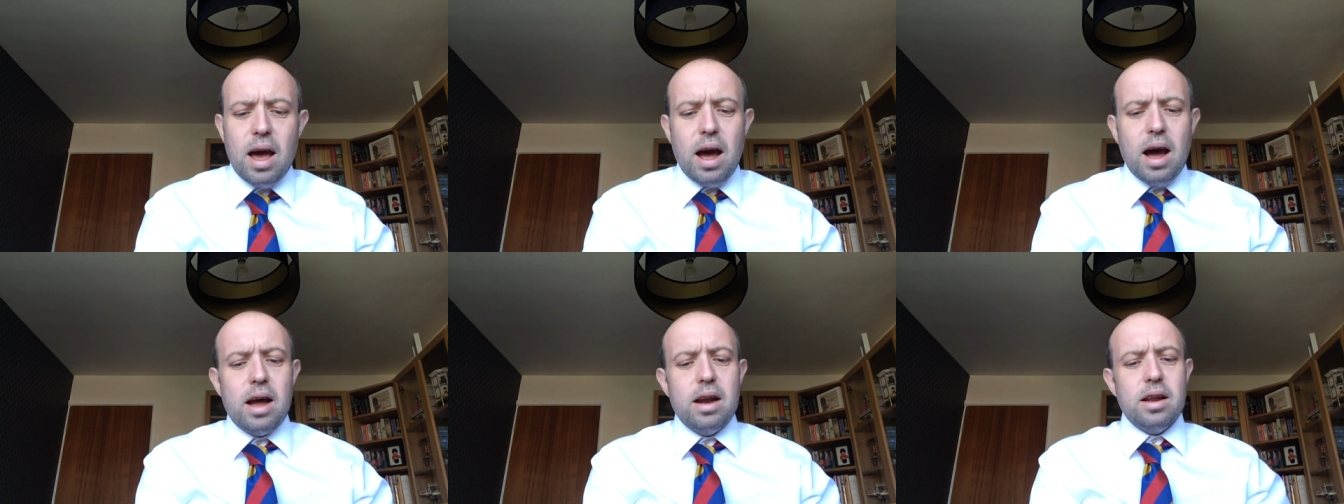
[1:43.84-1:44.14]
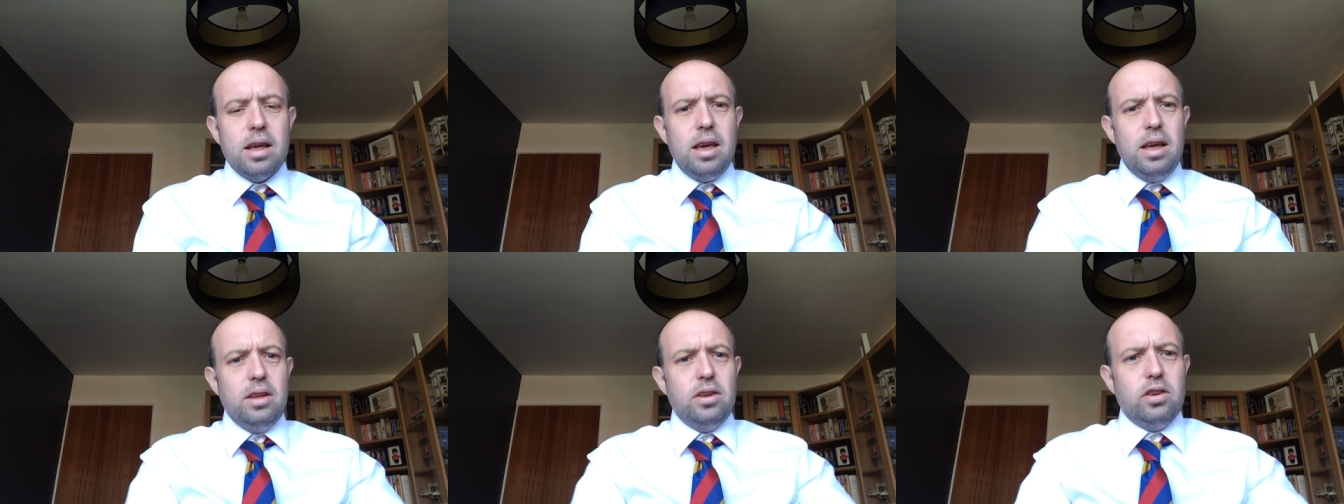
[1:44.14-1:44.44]

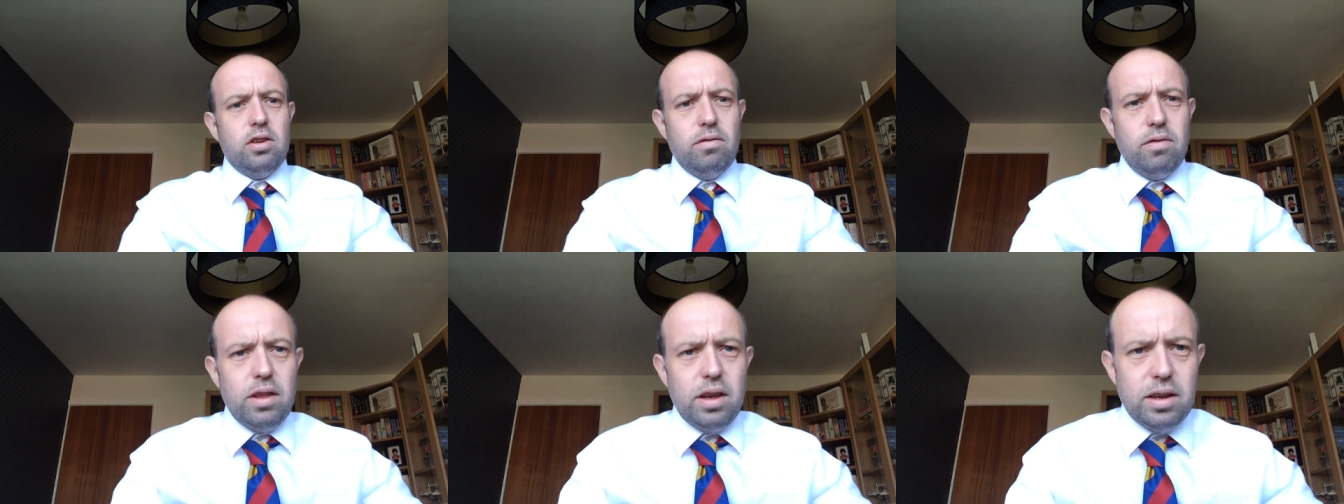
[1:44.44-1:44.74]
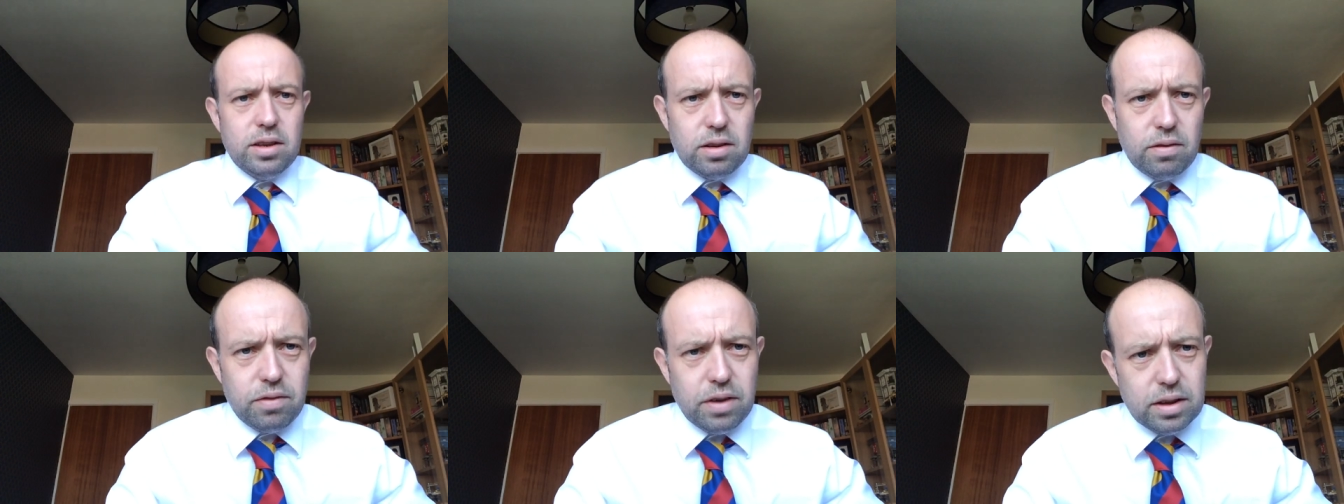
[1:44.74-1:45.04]
and each of
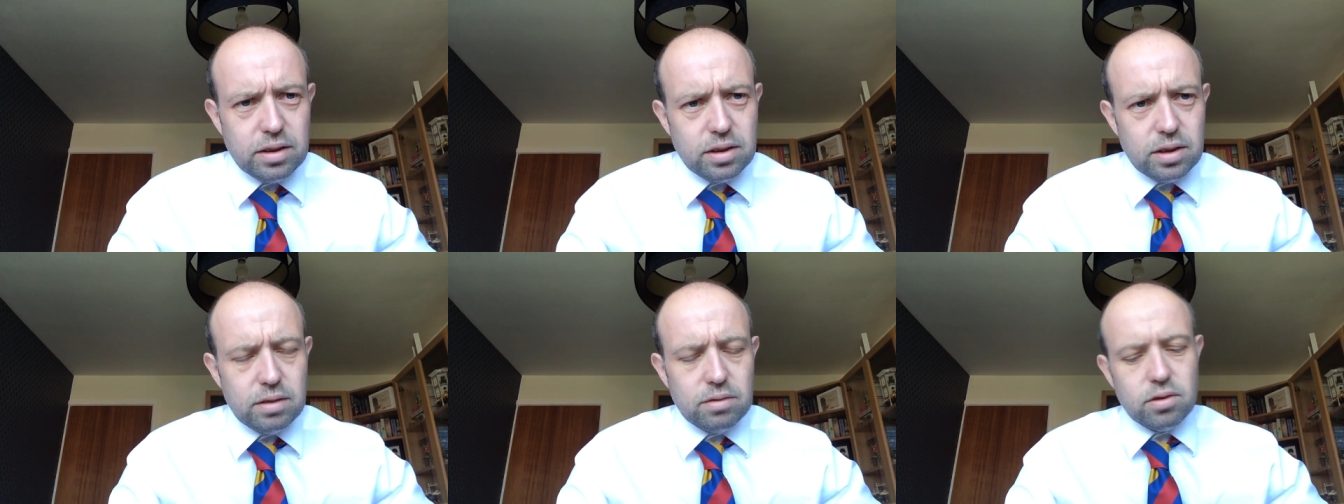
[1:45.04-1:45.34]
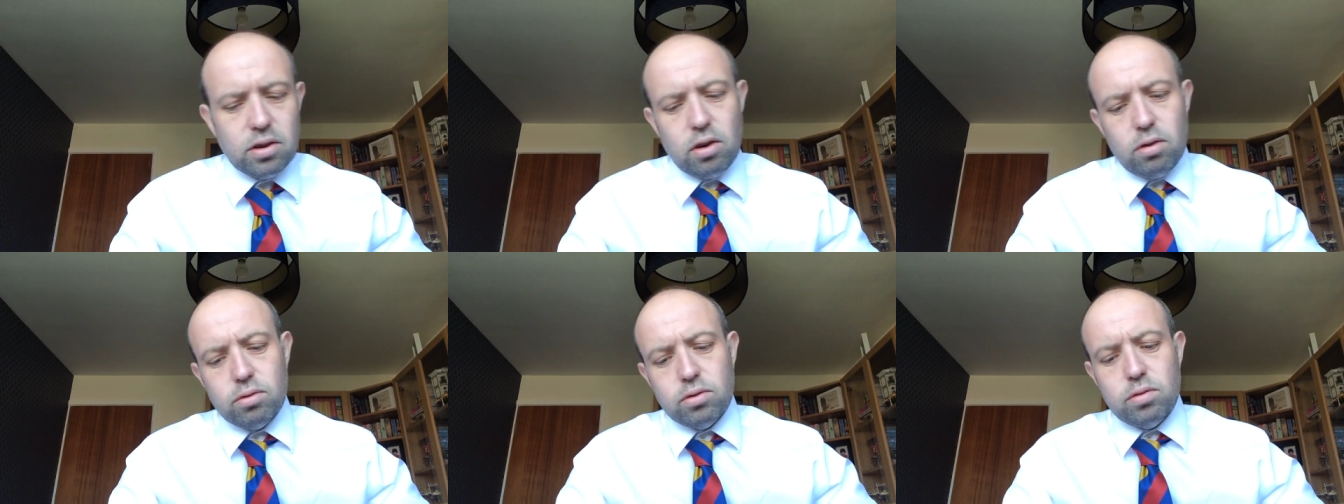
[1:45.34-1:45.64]
these
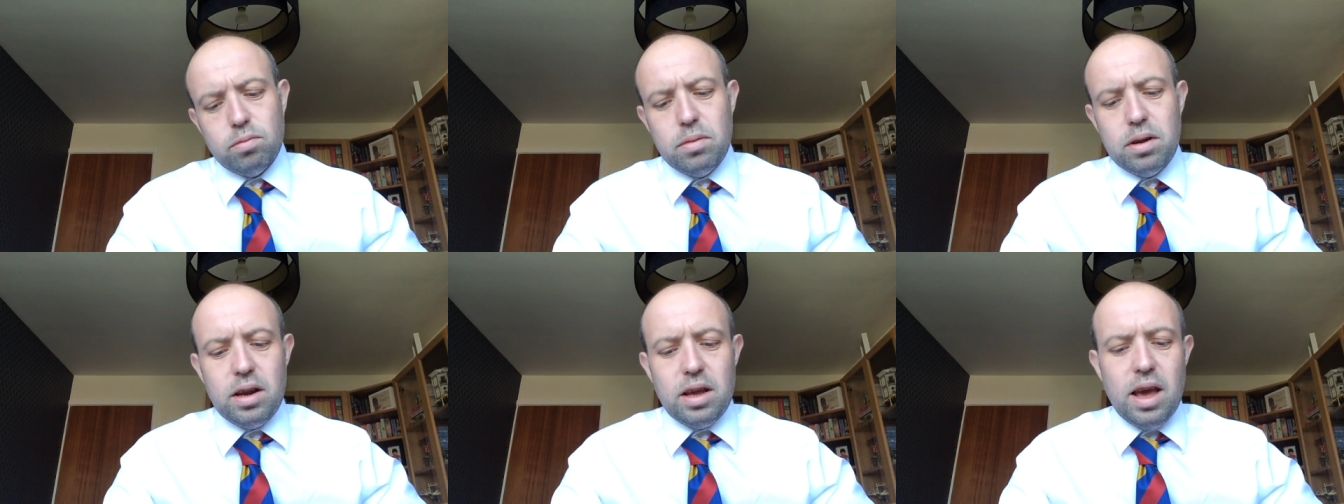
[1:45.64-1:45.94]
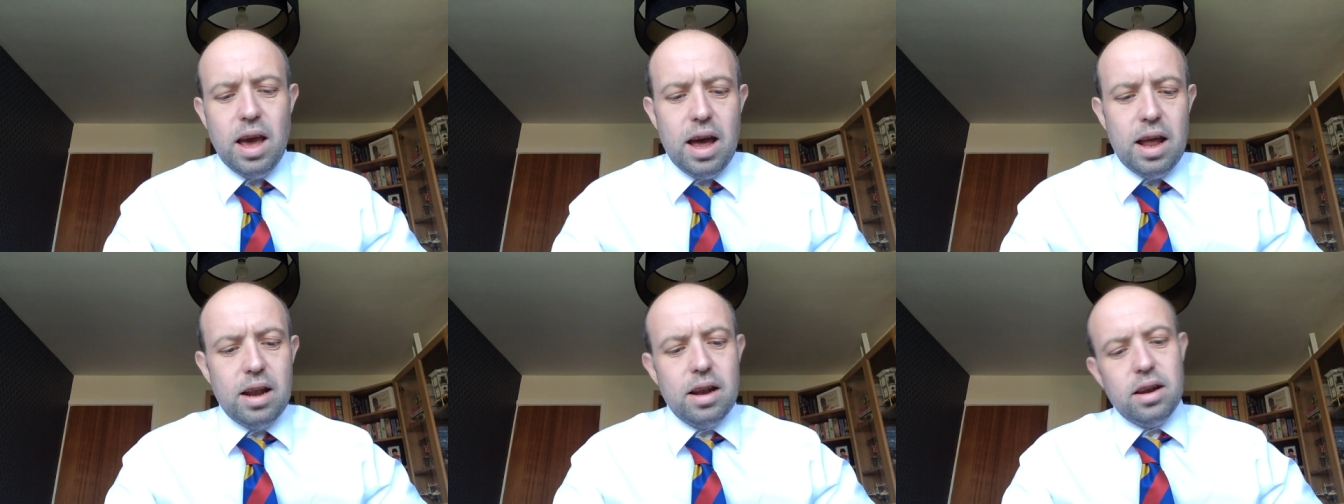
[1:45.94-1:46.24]
offensives
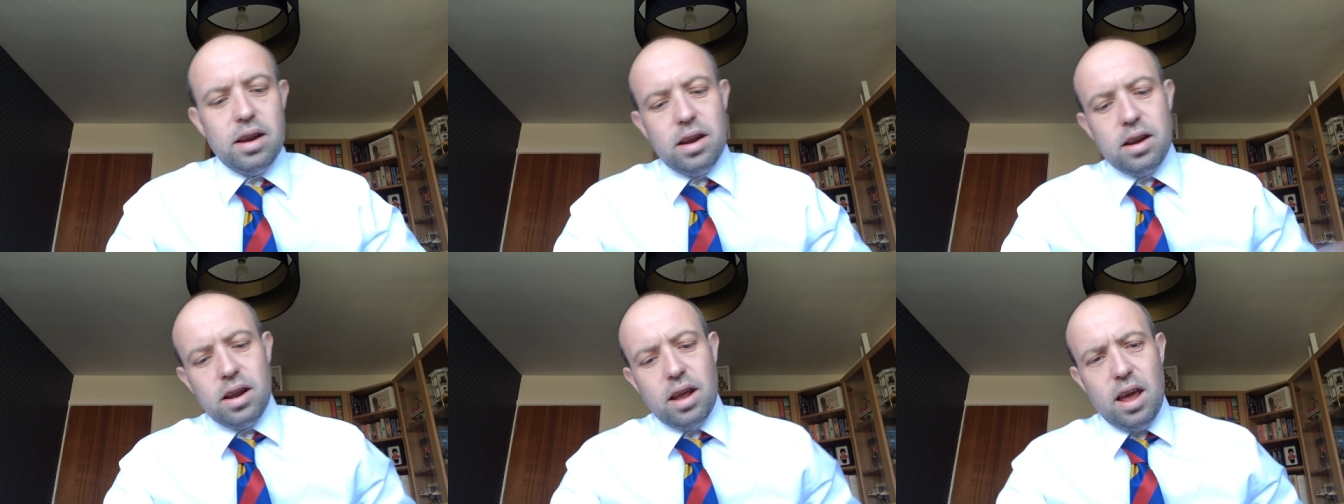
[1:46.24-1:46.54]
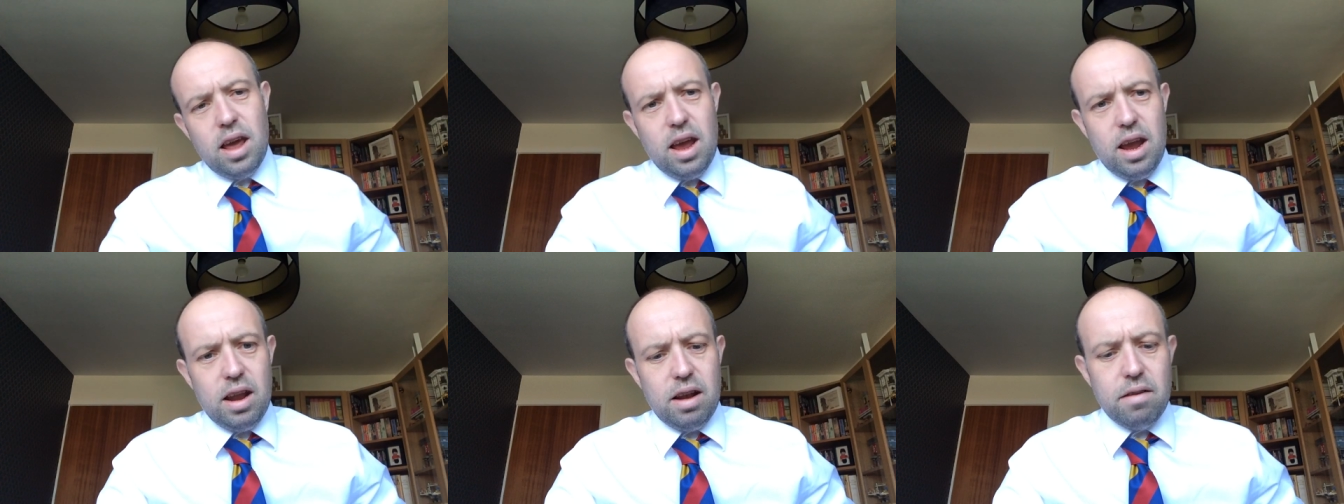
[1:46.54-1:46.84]
ultimately ended
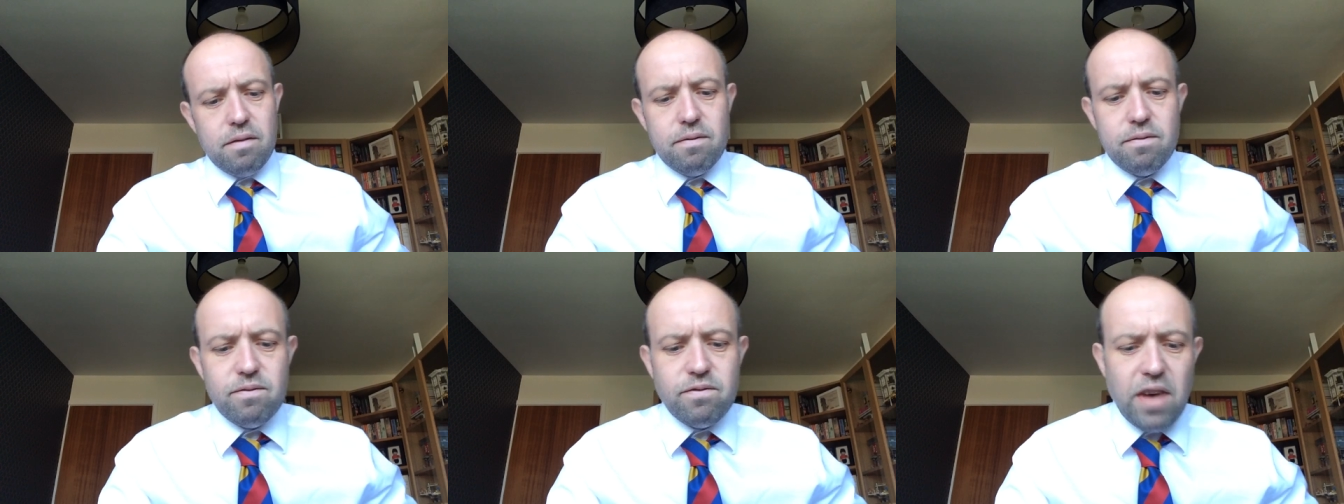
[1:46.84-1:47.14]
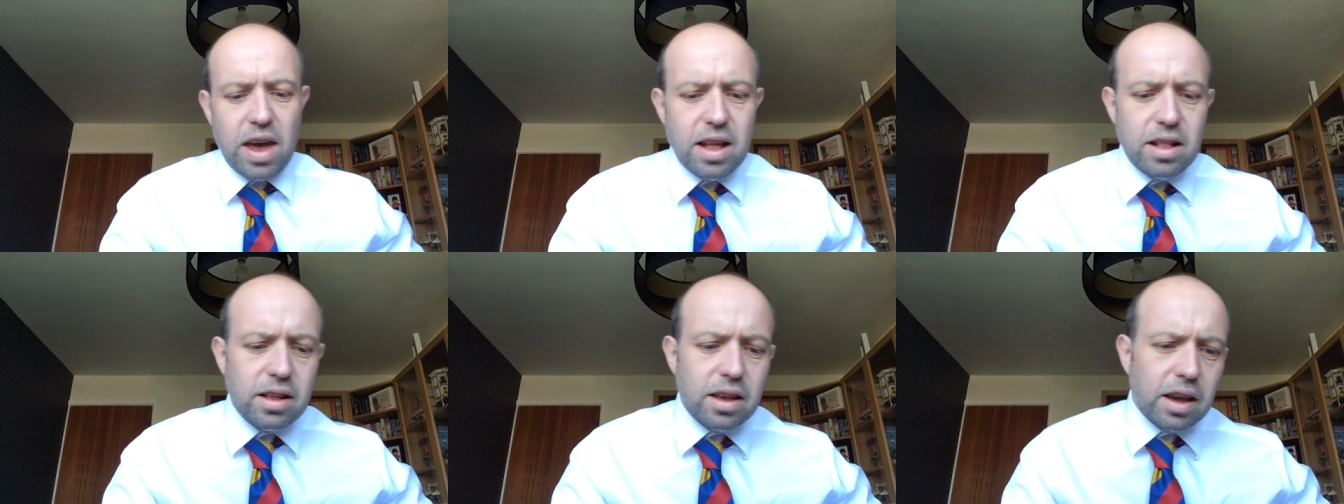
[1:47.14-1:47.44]
in
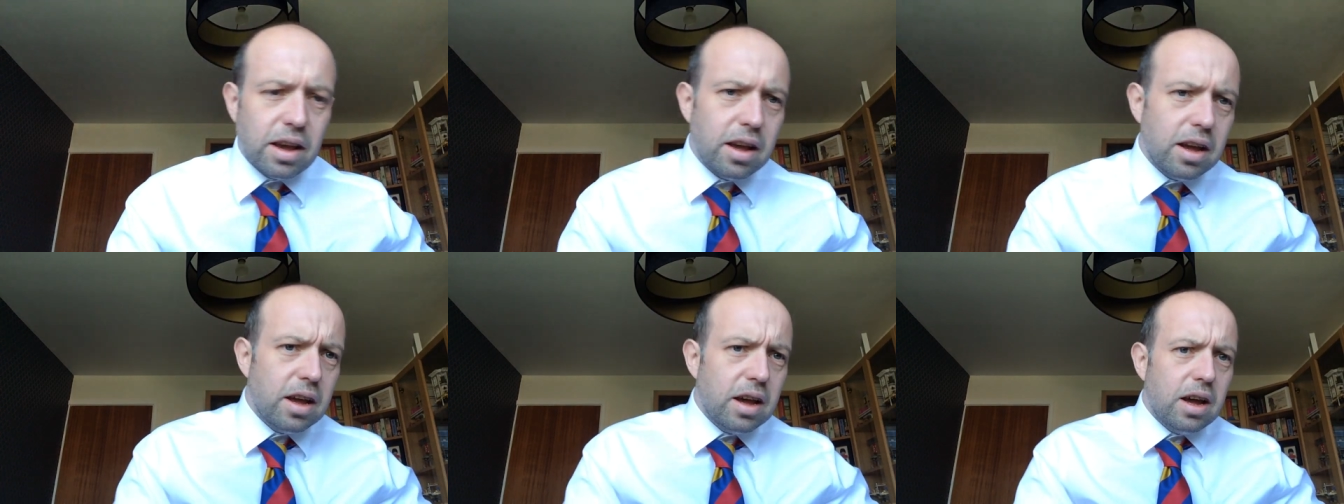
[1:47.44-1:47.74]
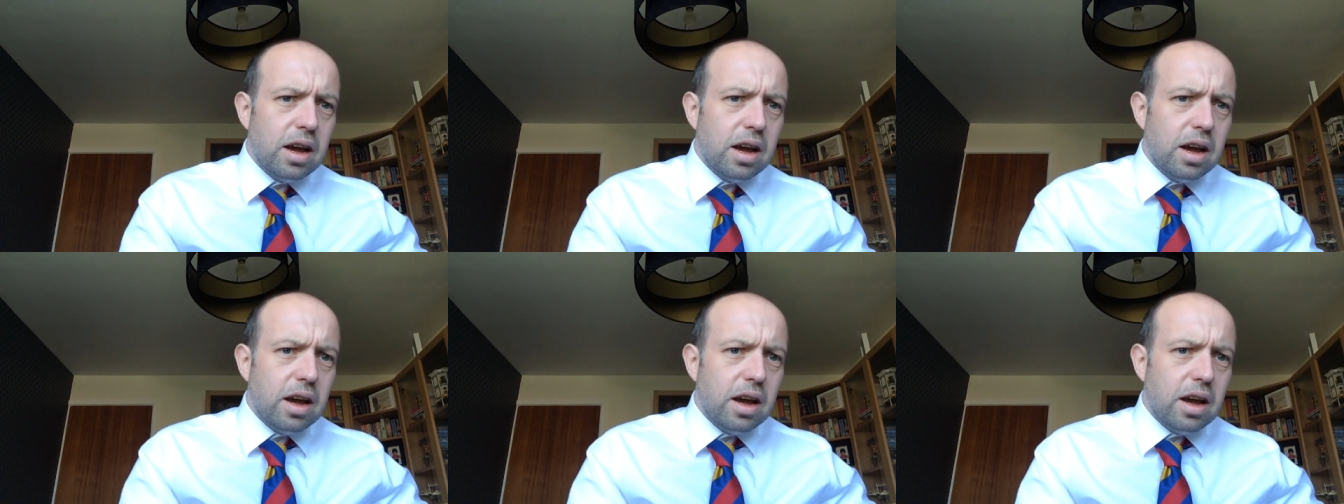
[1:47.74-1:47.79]
failure.